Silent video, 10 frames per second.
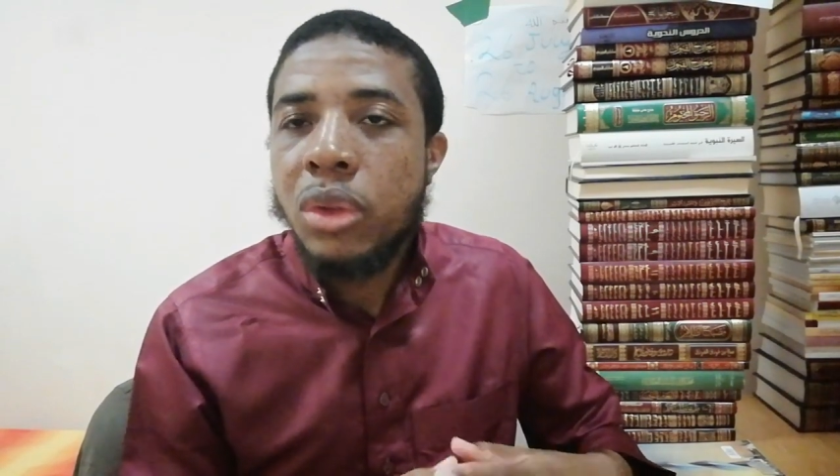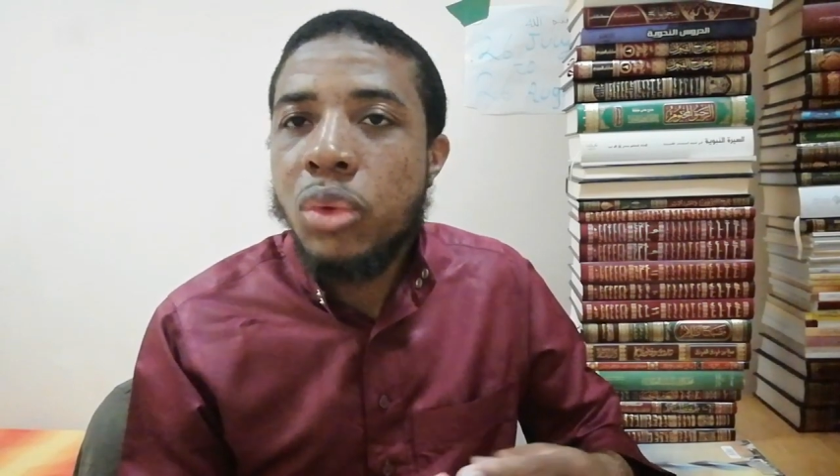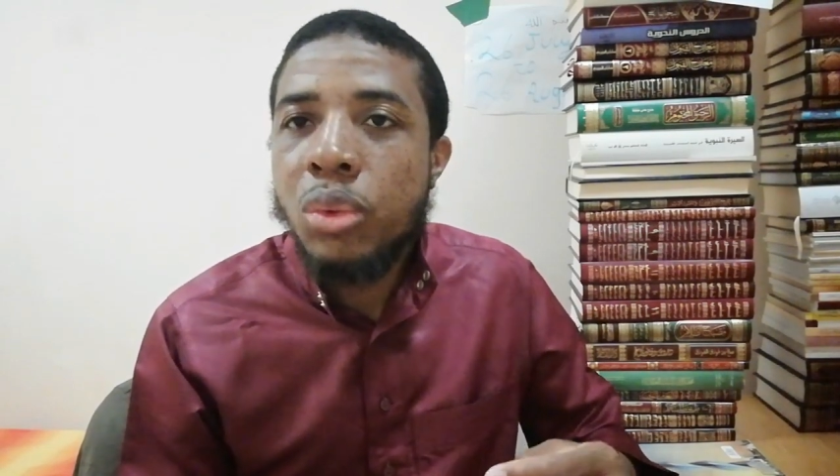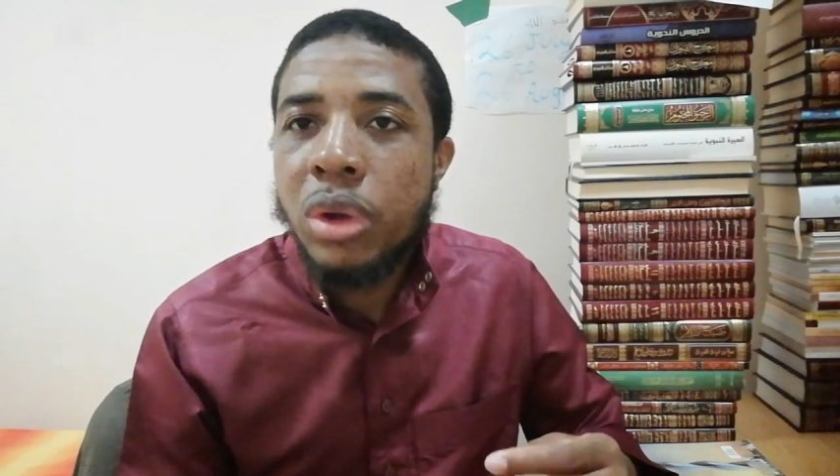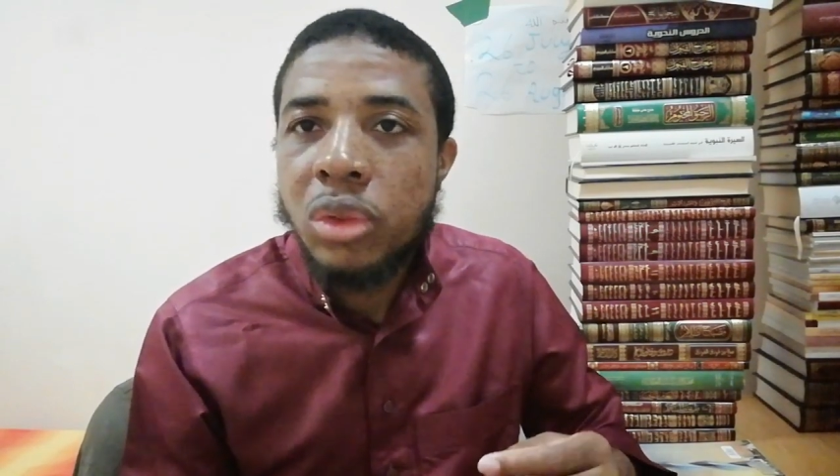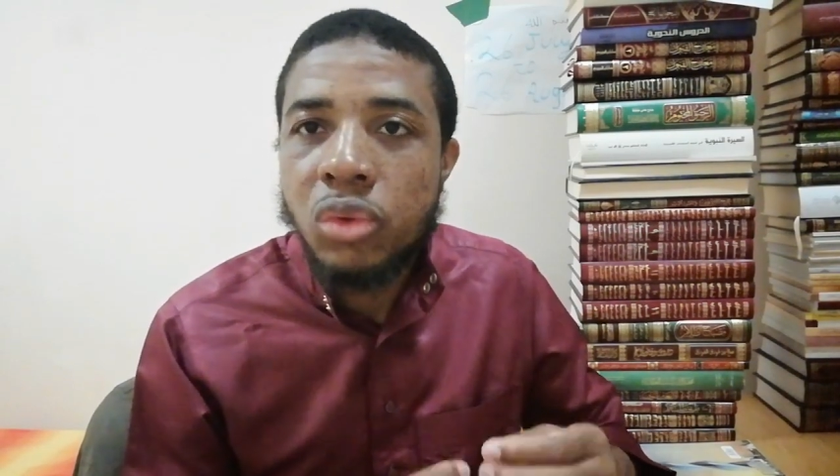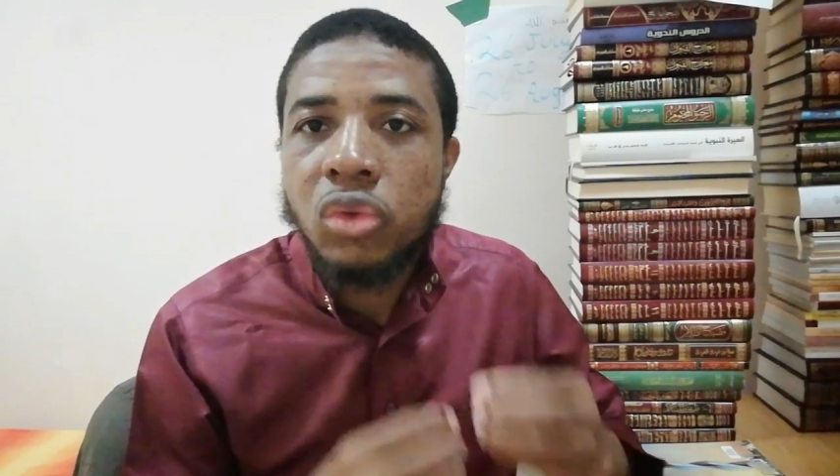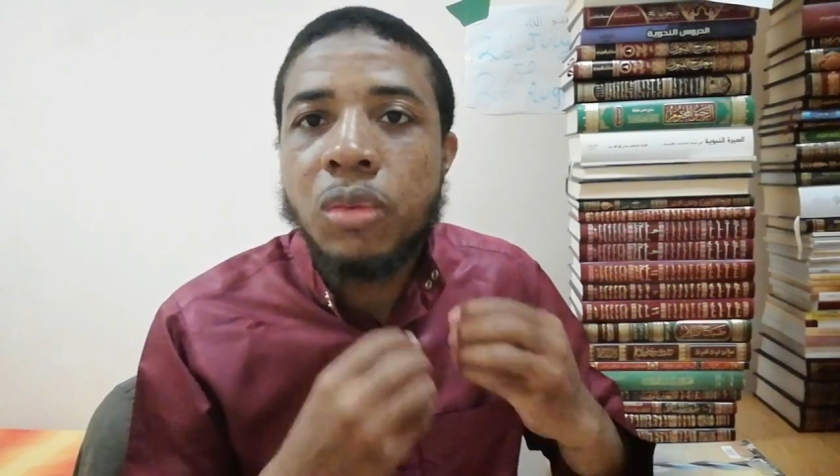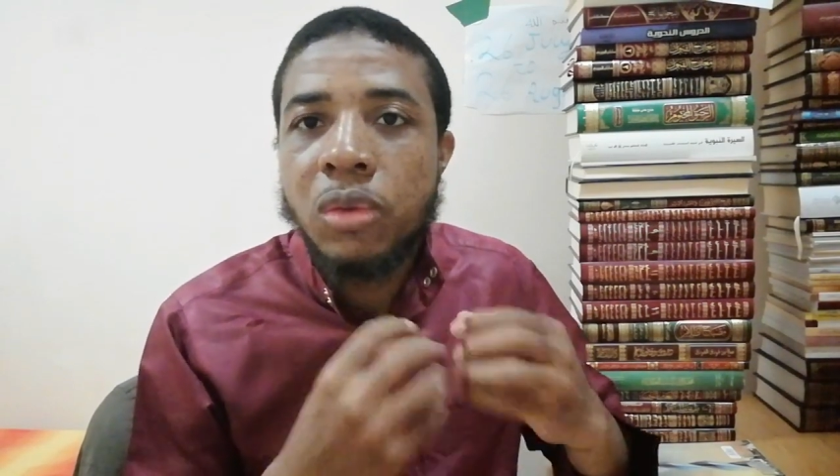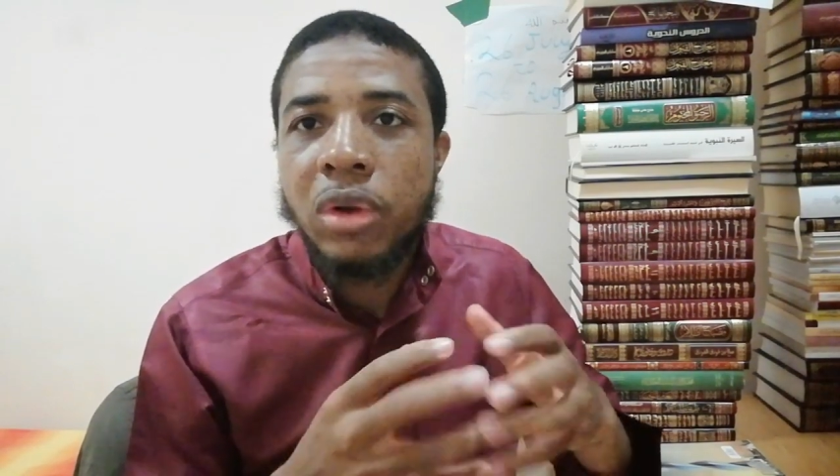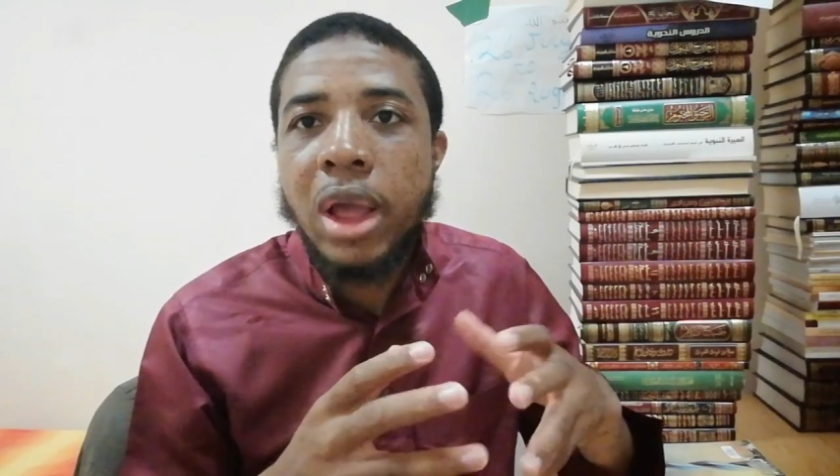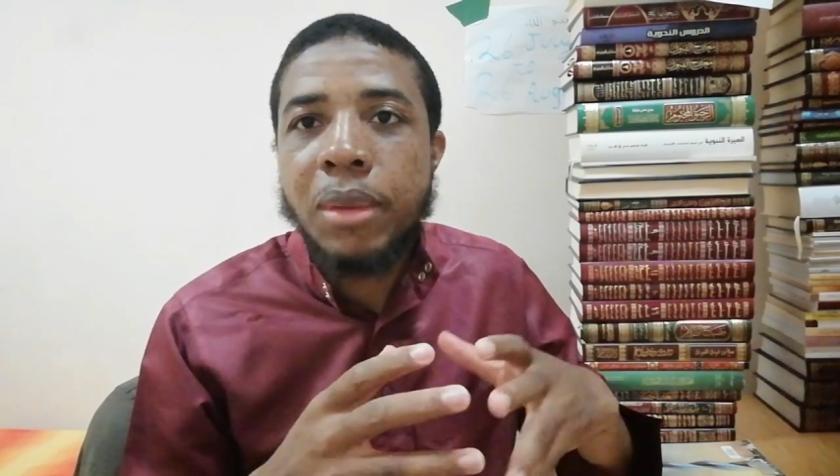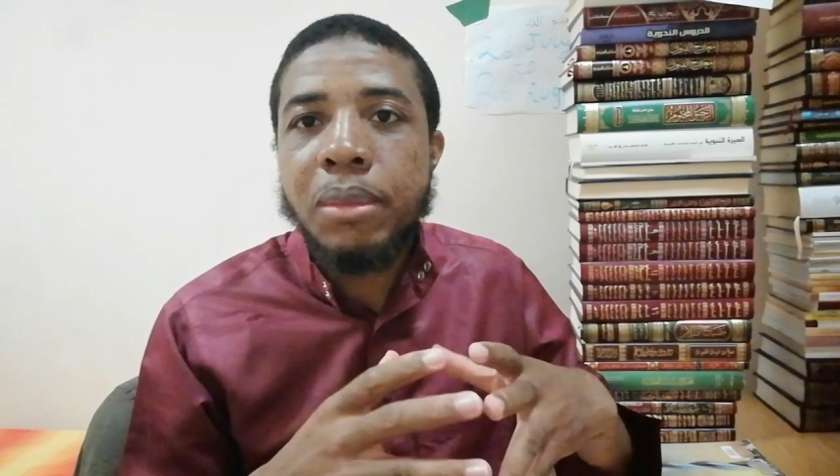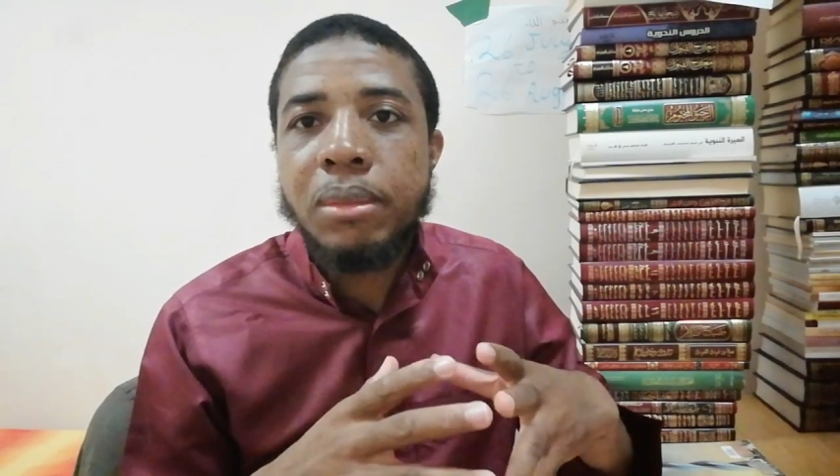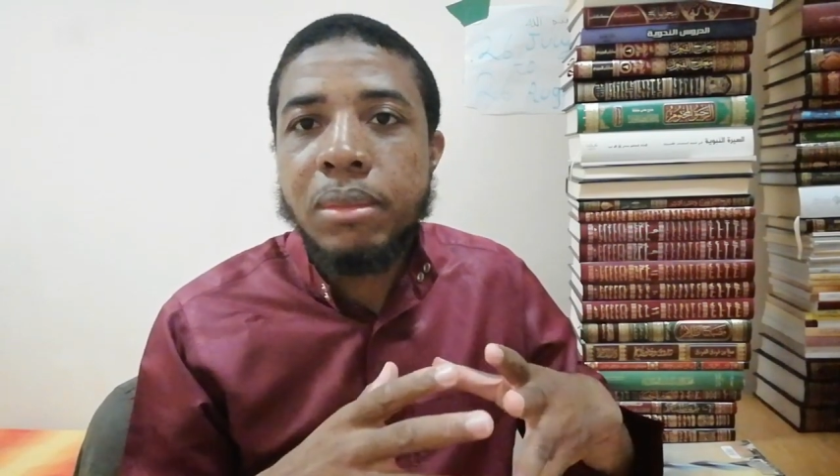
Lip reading: do well to subscribe,